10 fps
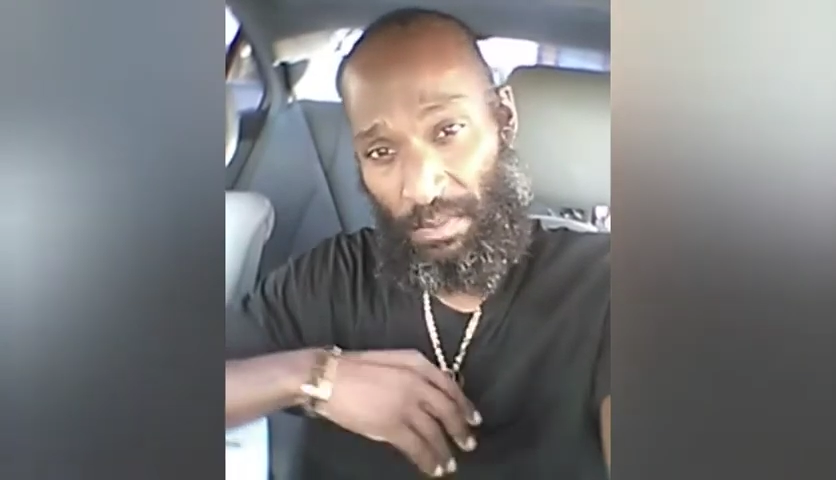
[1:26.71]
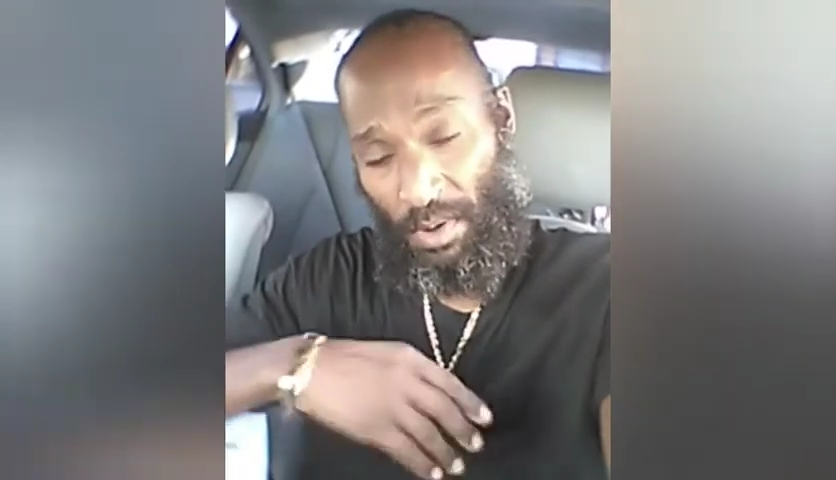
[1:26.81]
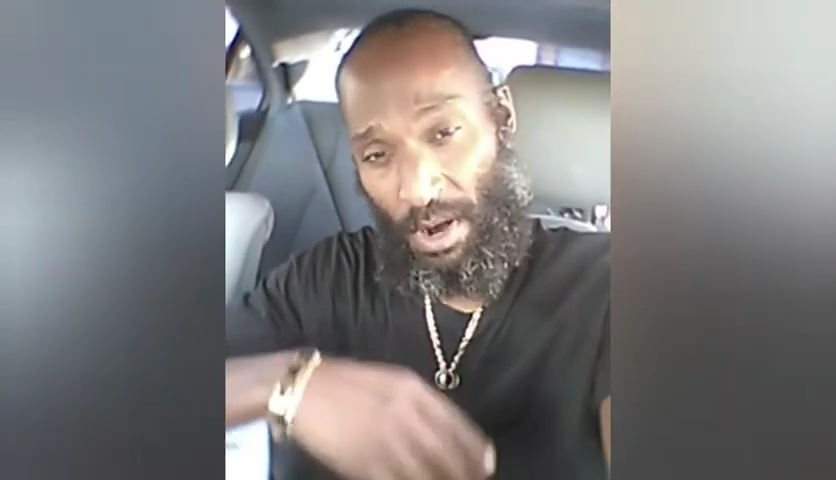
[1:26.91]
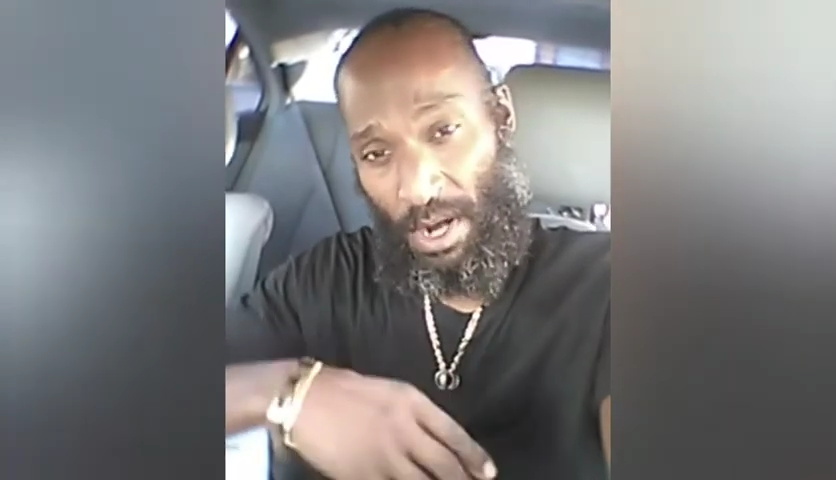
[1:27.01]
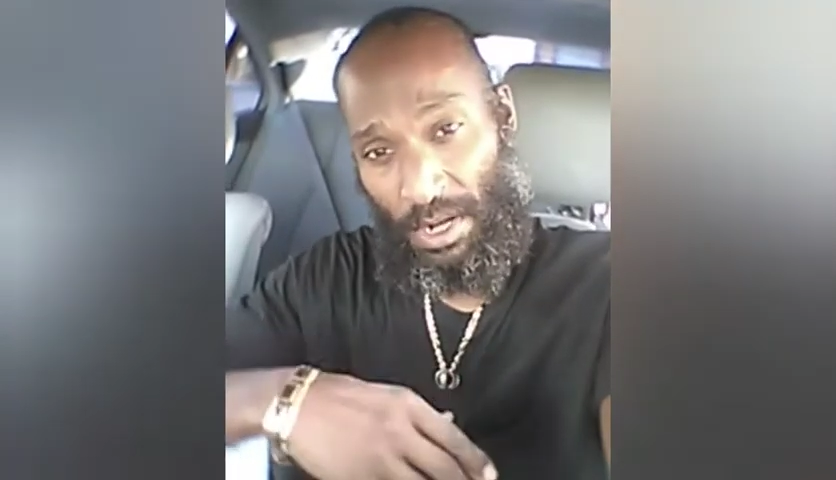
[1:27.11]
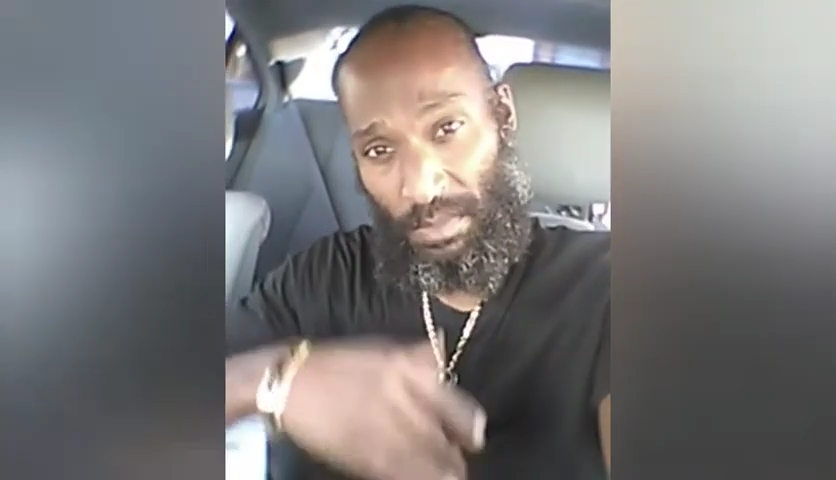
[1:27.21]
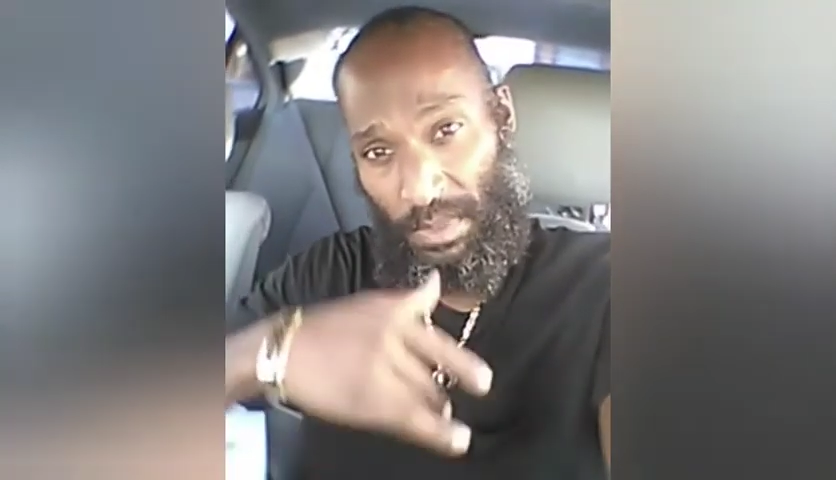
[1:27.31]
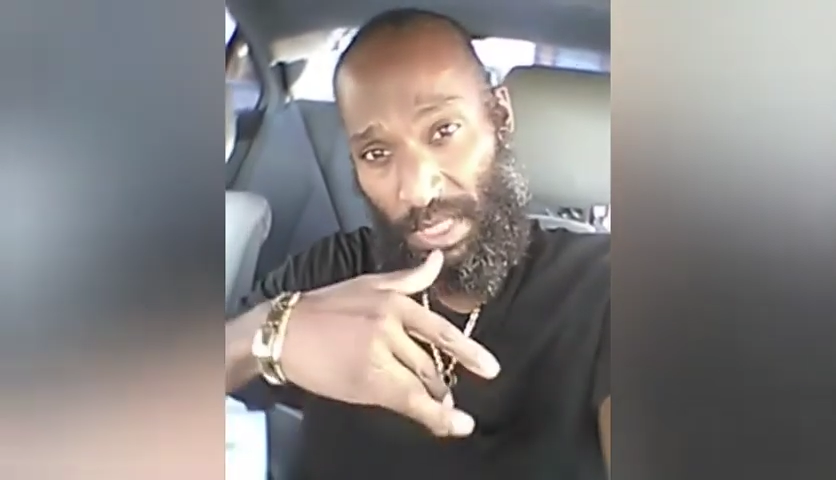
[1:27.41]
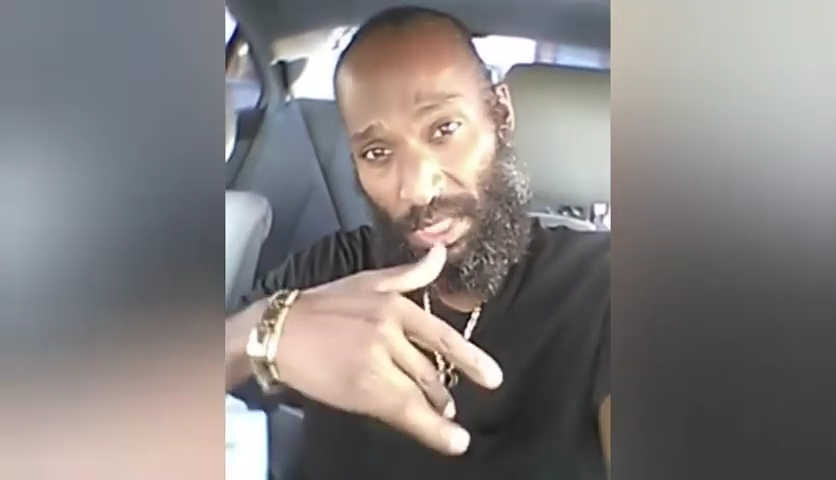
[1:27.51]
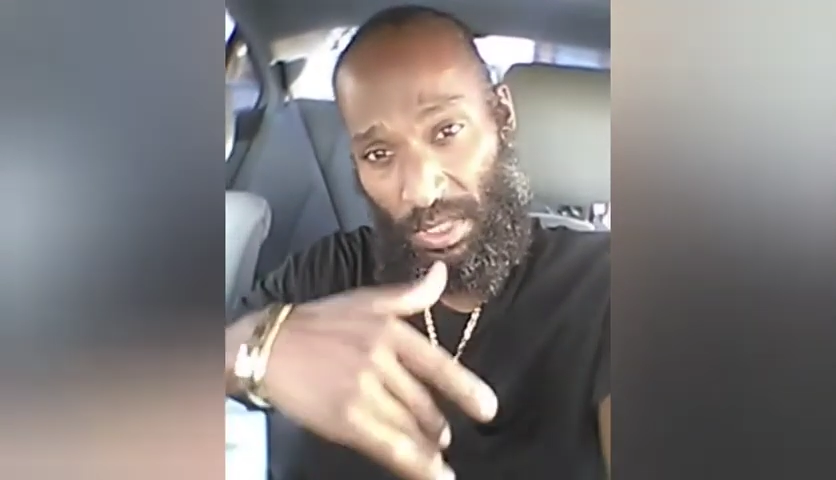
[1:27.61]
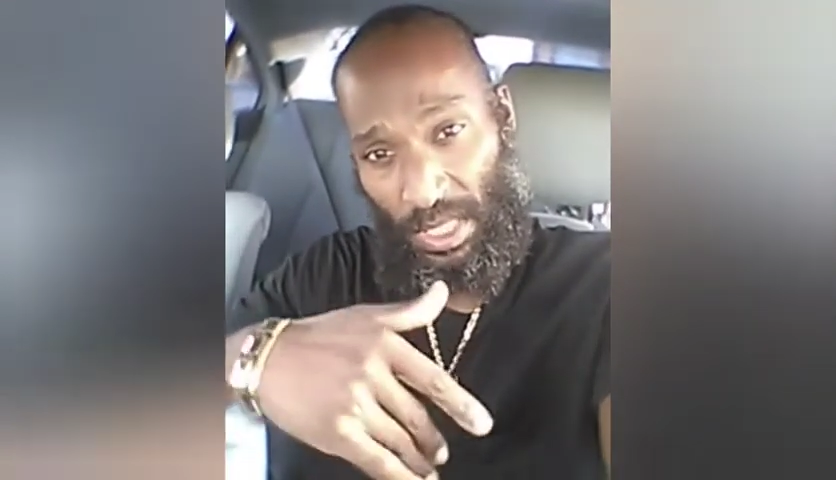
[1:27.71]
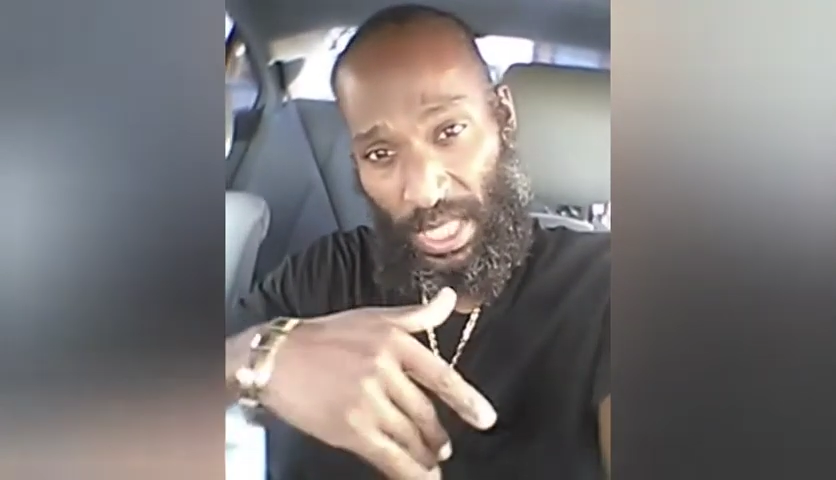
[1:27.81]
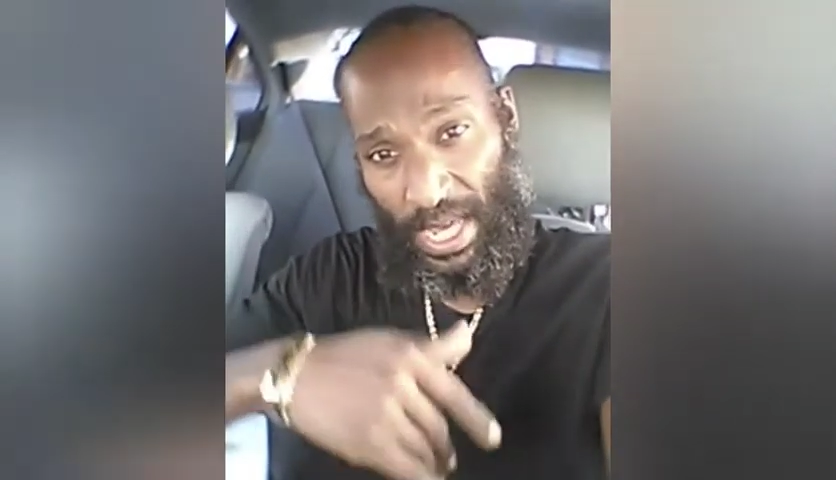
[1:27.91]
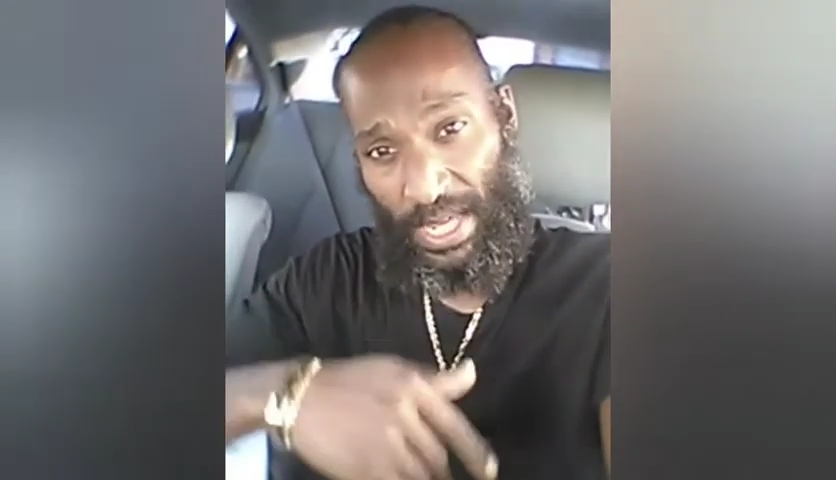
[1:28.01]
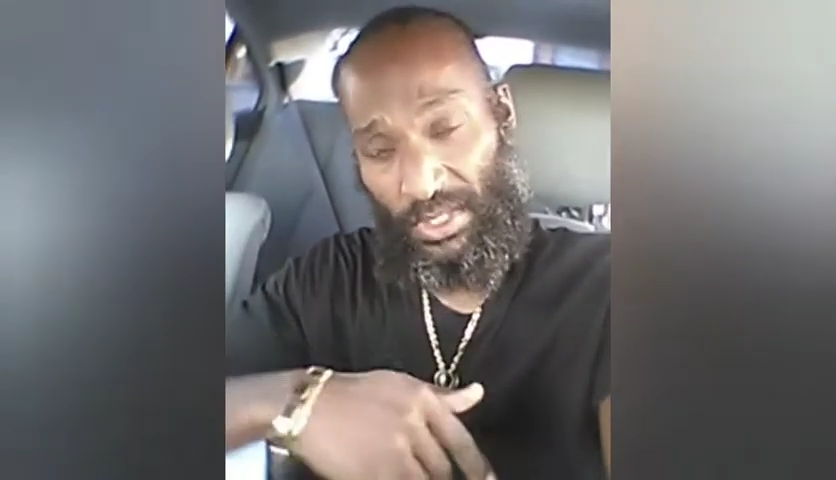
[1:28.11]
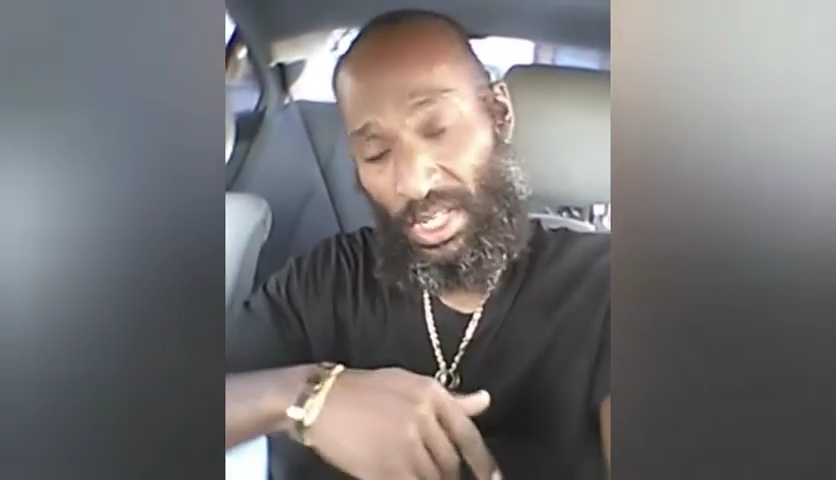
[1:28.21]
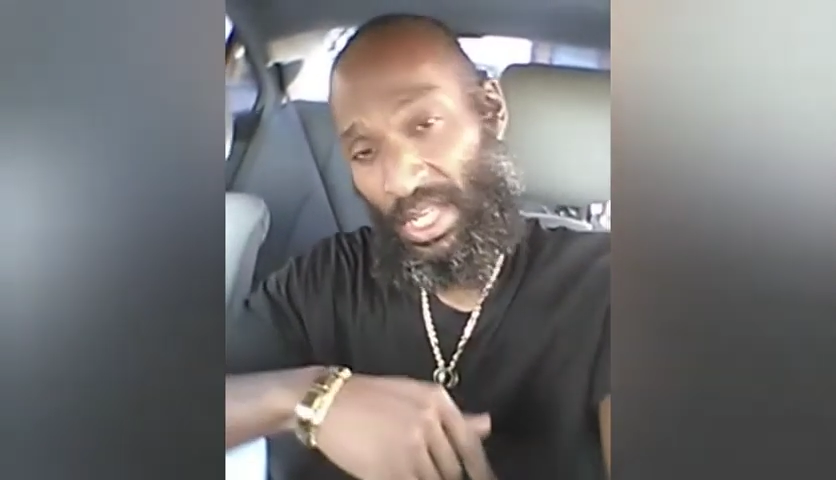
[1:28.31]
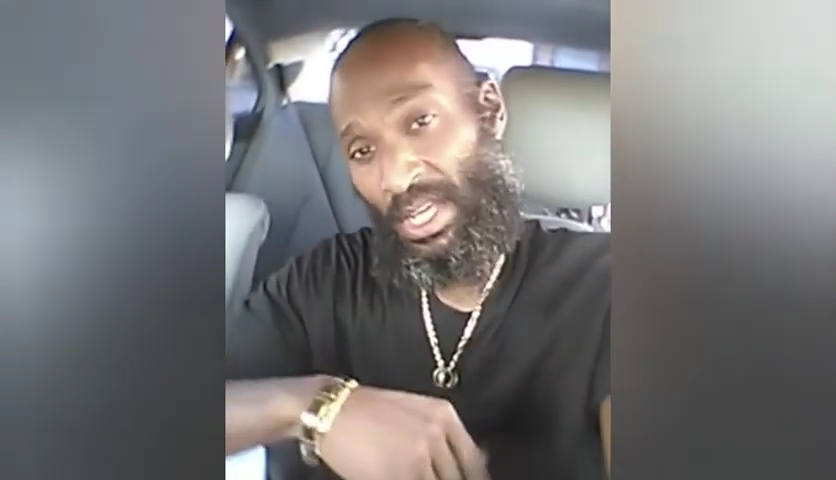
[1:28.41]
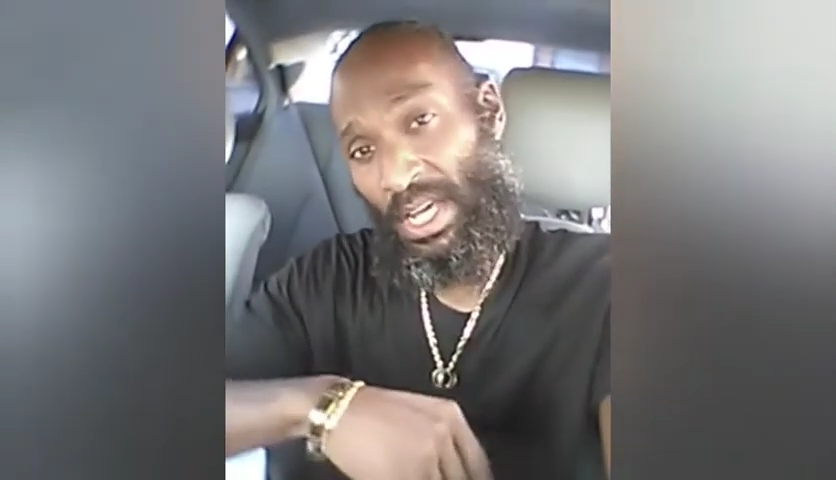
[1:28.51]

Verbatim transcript: to partners, potential clients,